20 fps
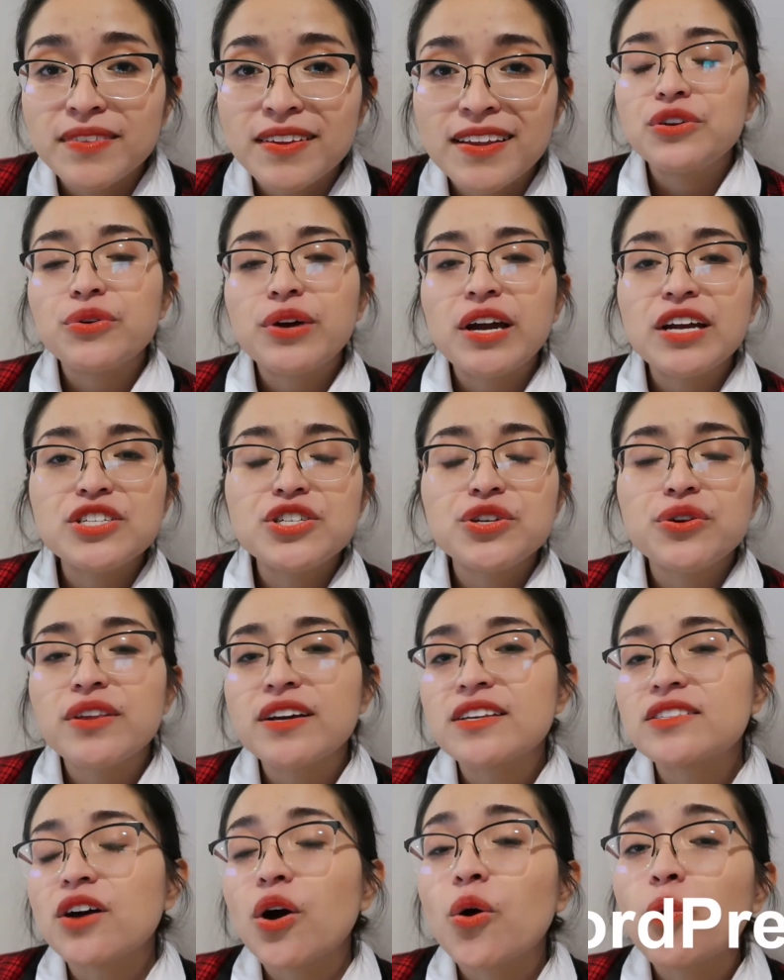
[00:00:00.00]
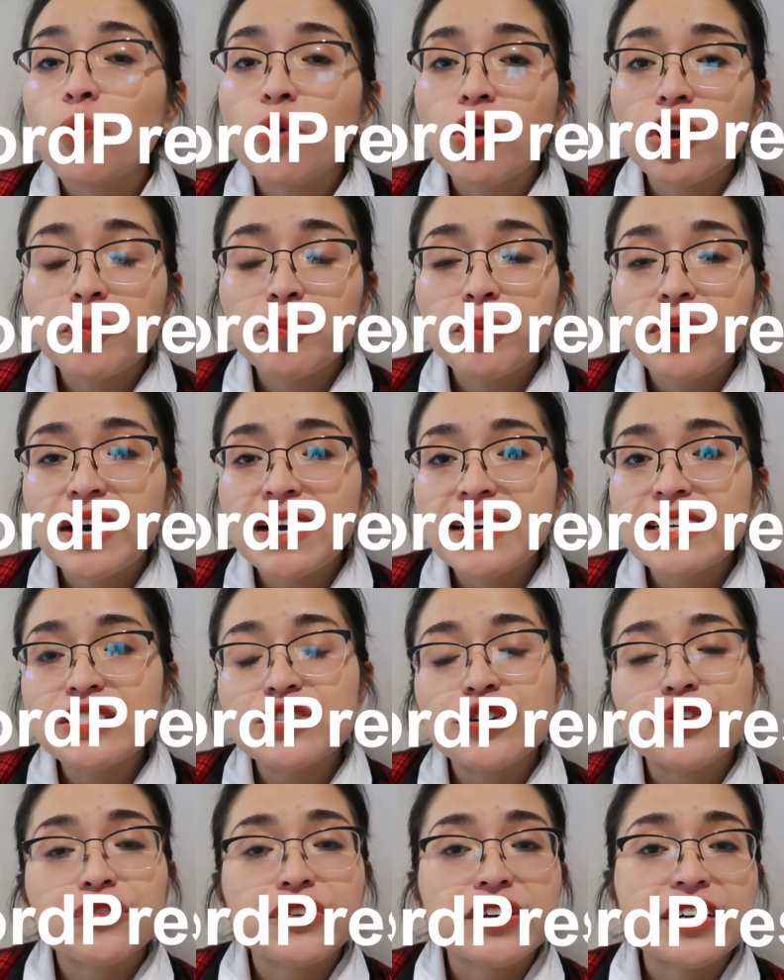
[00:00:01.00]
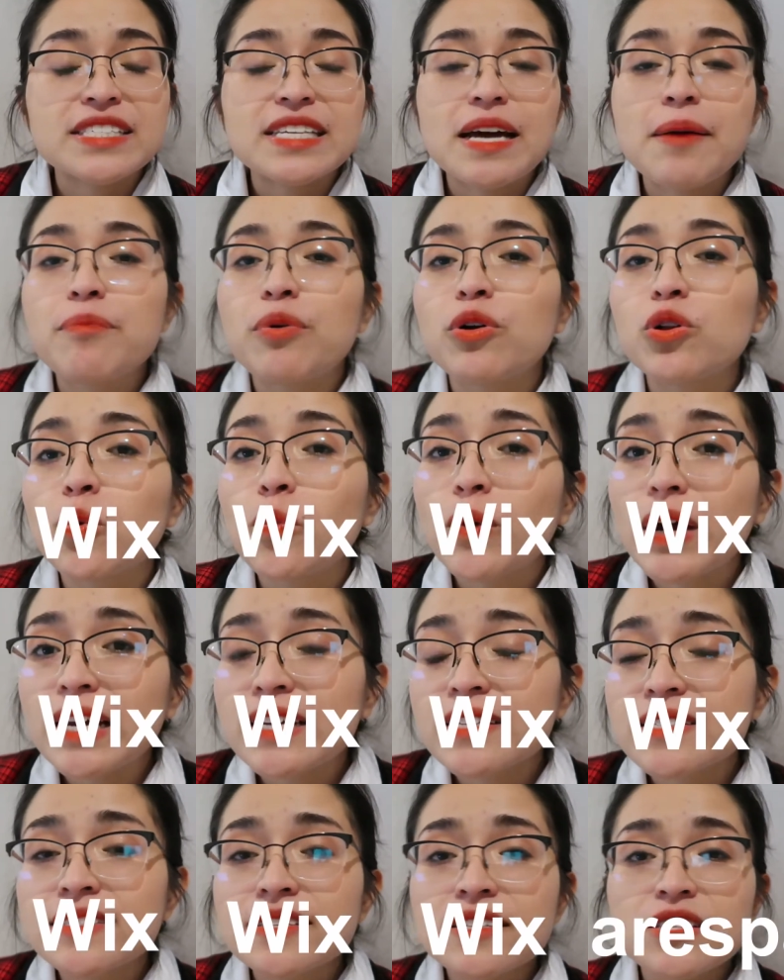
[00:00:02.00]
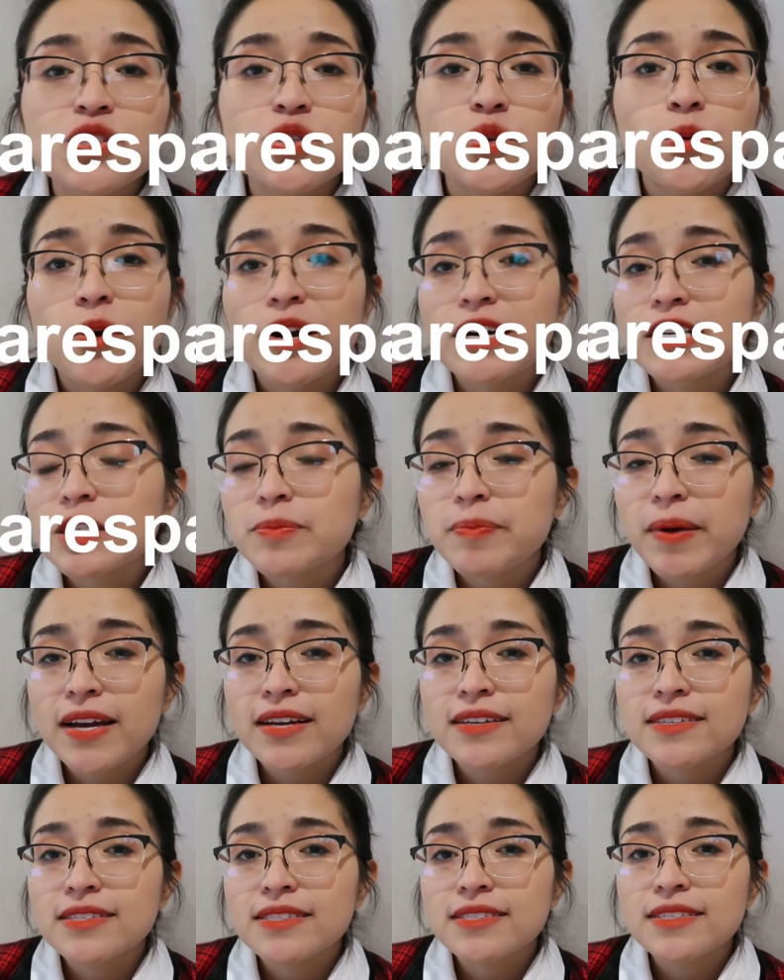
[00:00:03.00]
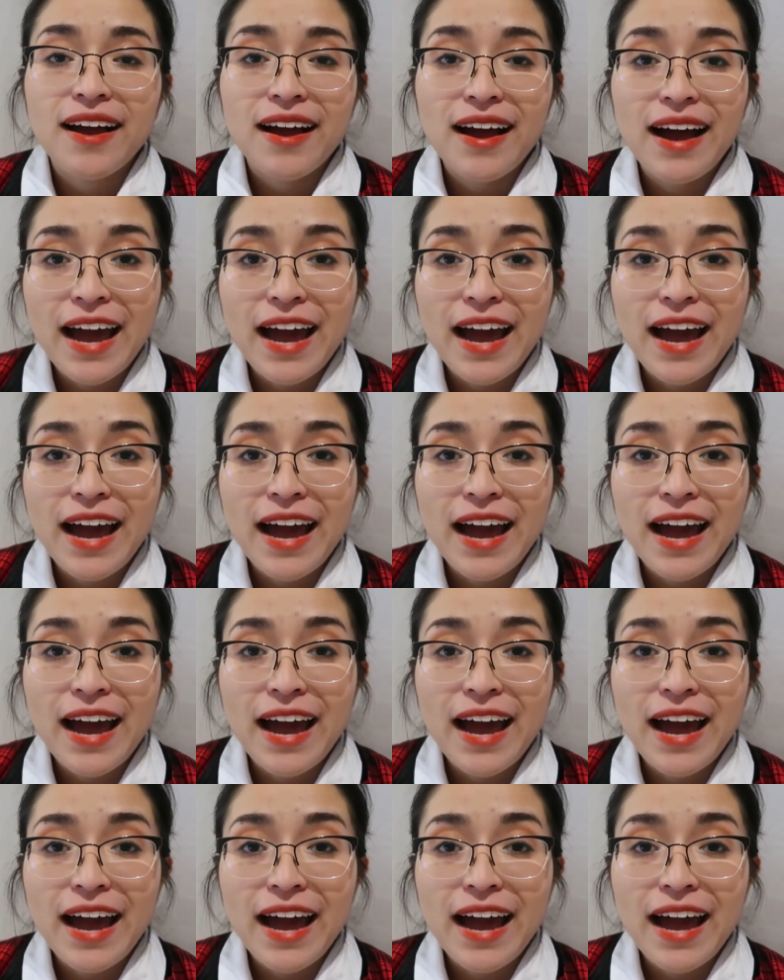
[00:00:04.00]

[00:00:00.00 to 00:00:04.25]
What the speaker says: You can do this on WordPress or, for example, Wix, Squarespace.